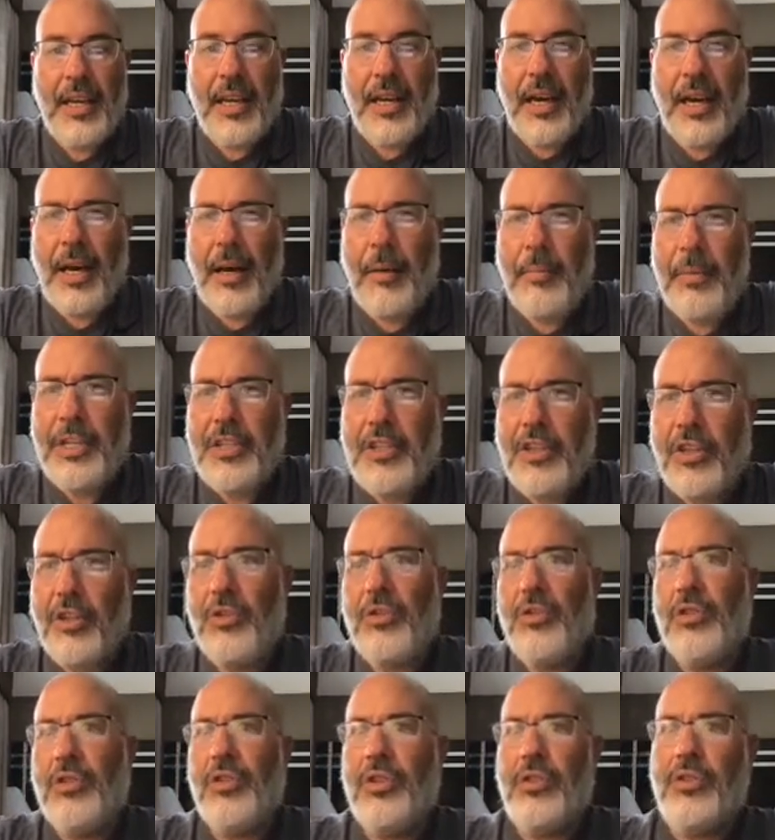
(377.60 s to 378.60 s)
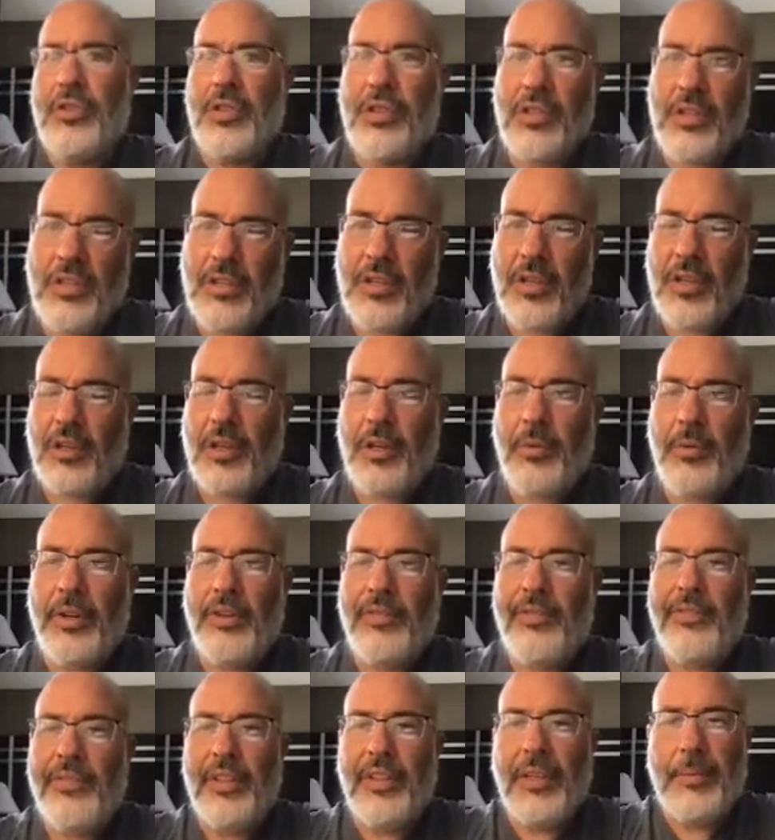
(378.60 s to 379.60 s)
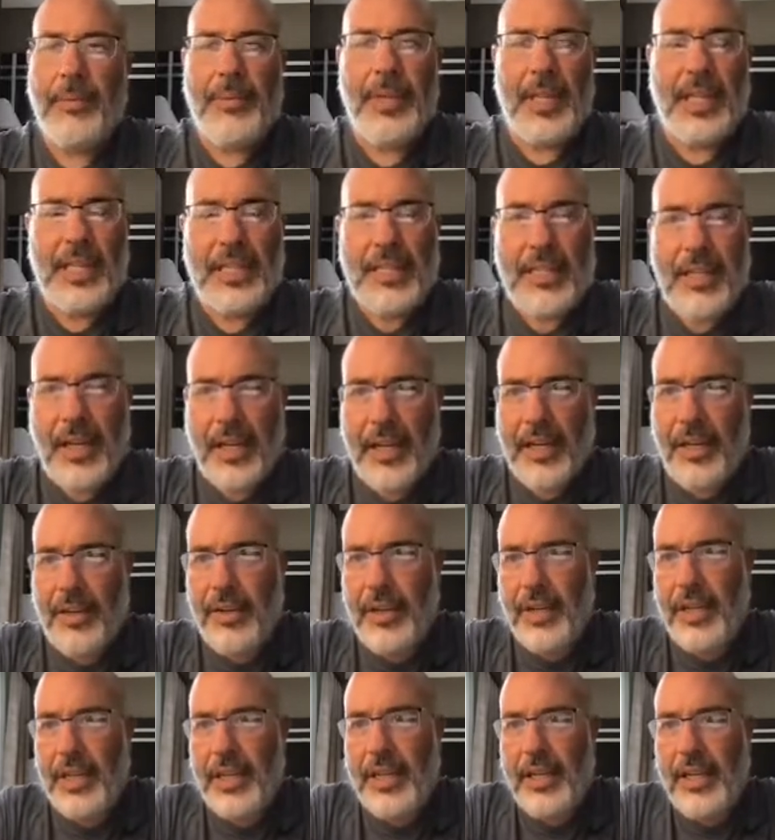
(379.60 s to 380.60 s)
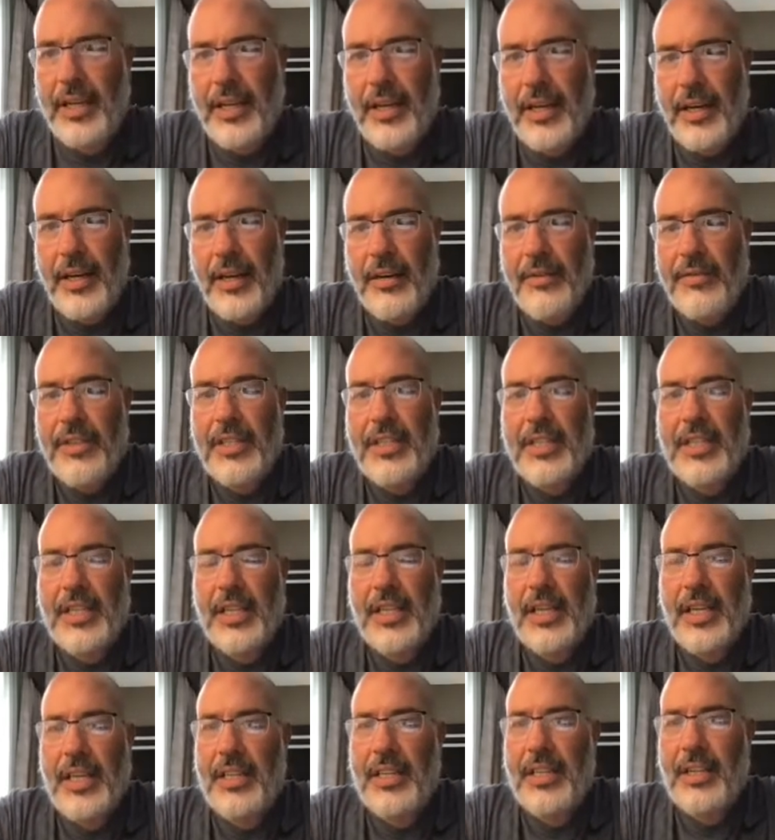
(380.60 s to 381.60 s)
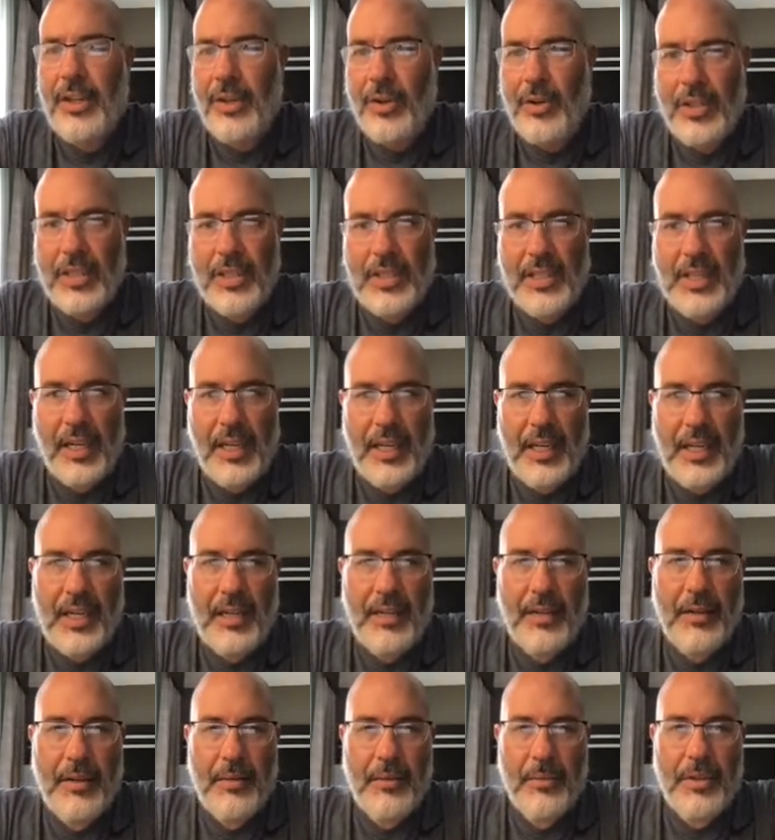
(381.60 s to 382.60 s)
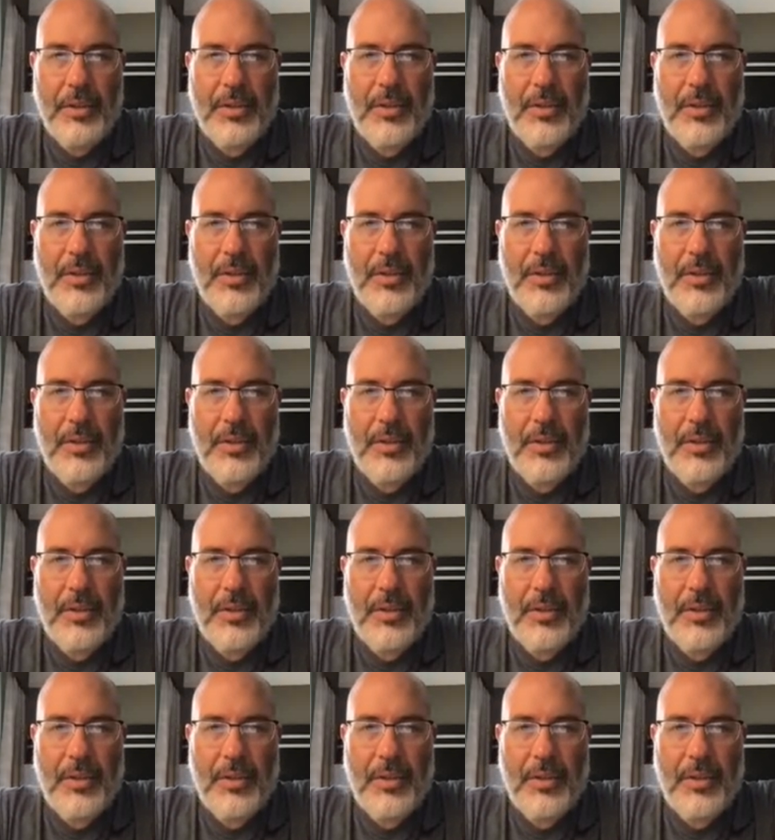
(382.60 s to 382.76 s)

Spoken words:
PechaKucha uses, you want to fill up the entirety of the slide that you're designing with